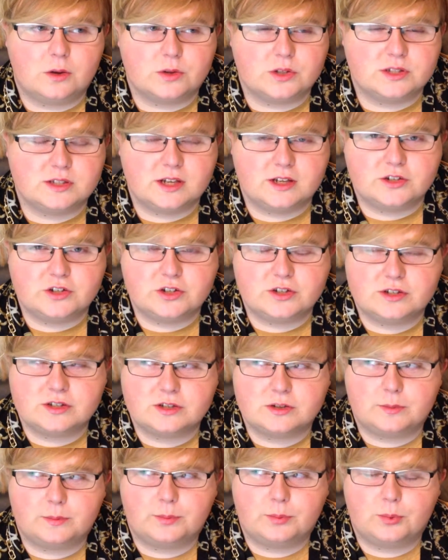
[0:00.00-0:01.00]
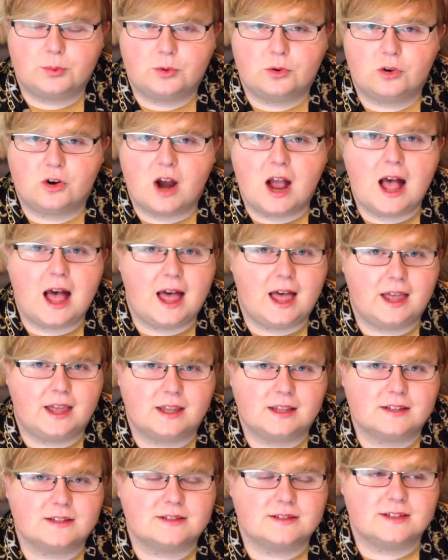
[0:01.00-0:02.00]
such a
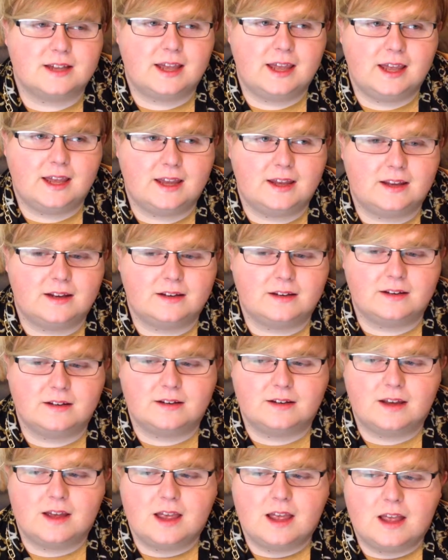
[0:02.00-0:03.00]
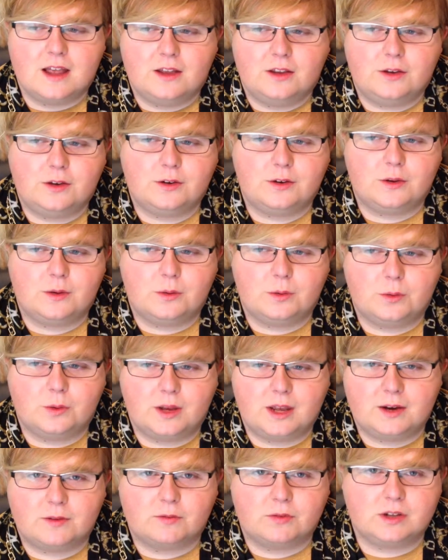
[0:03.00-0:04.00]
surprise, and
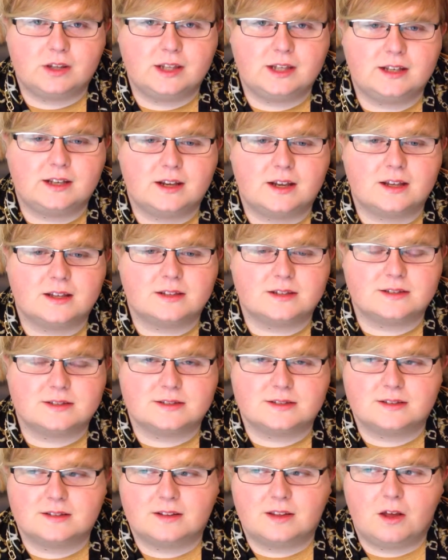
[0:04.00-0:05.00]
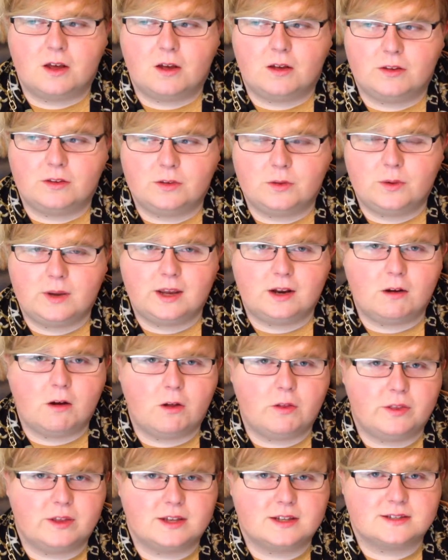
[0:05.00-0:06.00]
it really does, you get
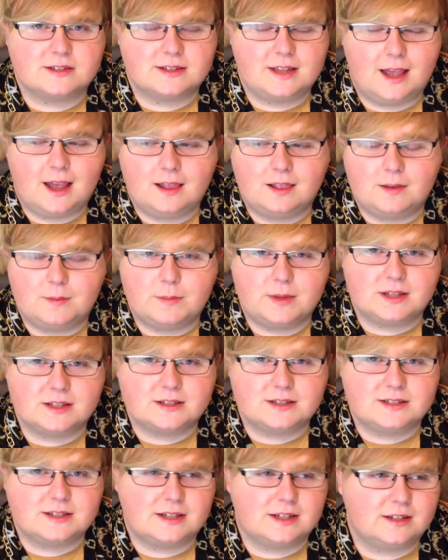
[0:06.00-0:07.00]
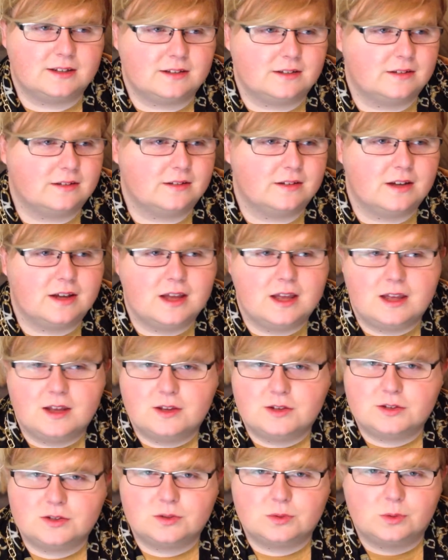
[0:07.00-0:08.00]
all these elements, and
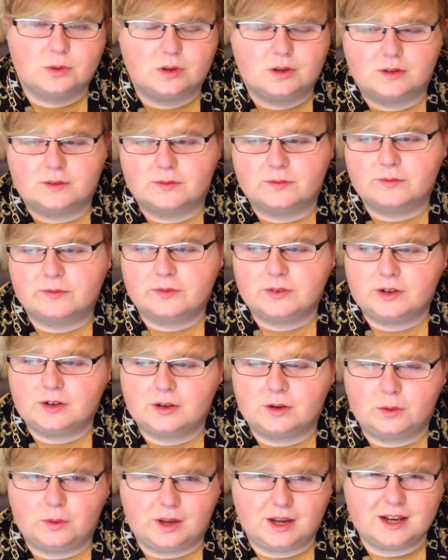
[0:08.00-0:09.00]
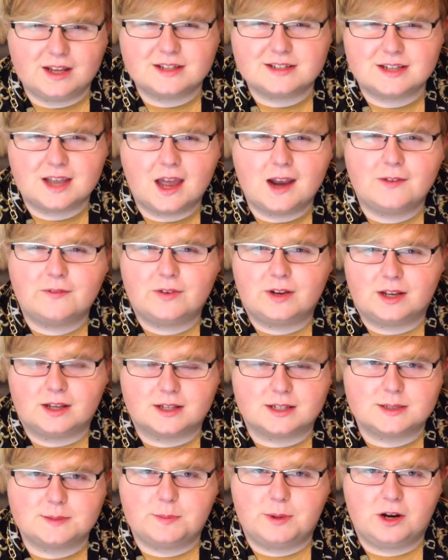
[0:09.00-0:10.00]
sort of, it is kind of an
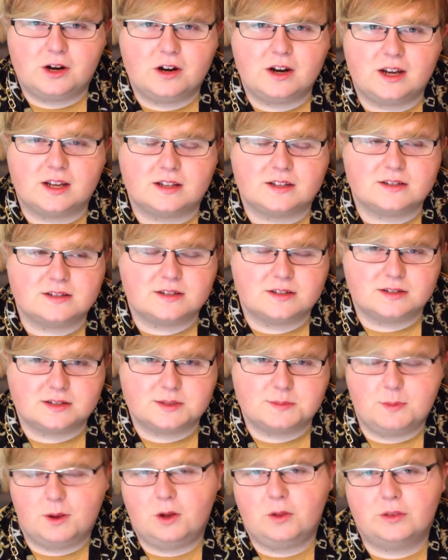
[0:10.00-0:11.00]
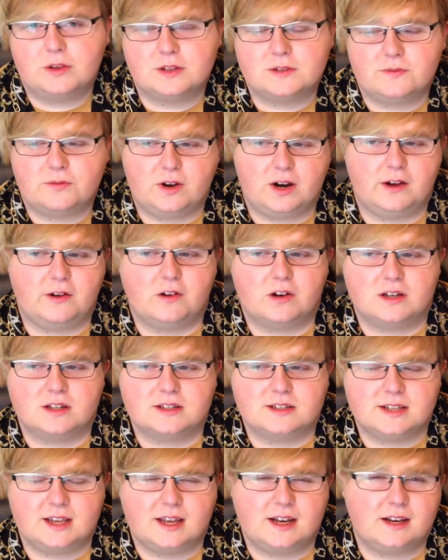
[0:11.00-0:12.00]
experience to smell this
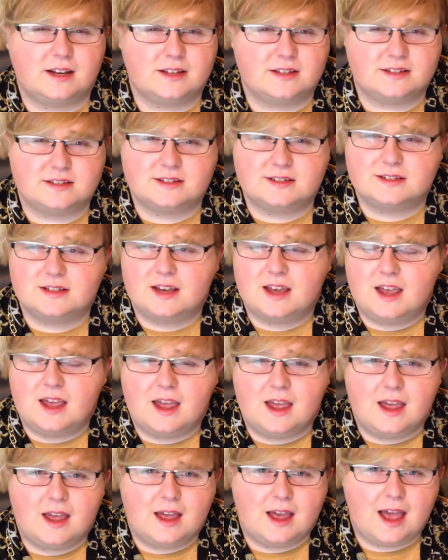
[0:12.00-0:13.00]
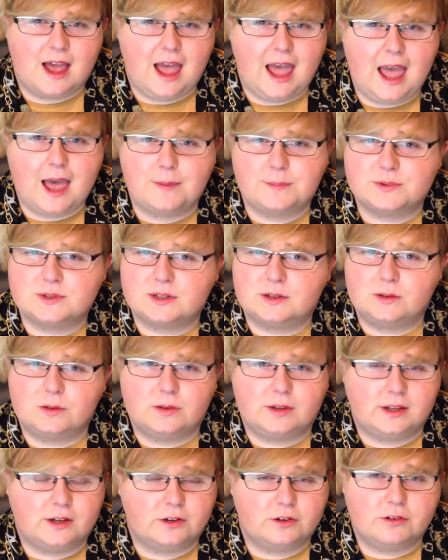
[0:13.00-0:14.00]
fragrance, and it's
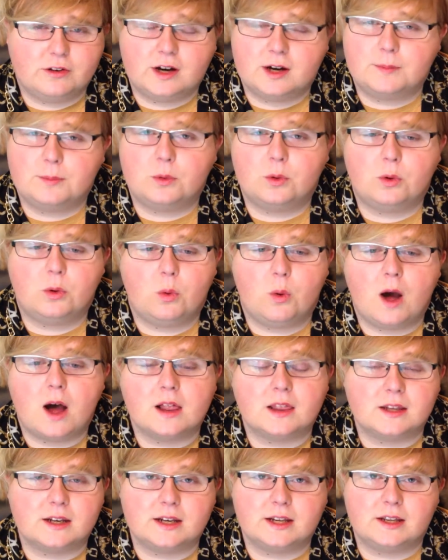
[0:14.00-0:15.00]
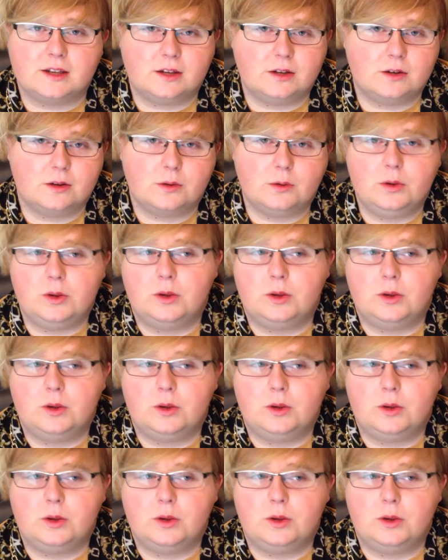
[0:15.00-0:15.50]
absolutely incredible quality. You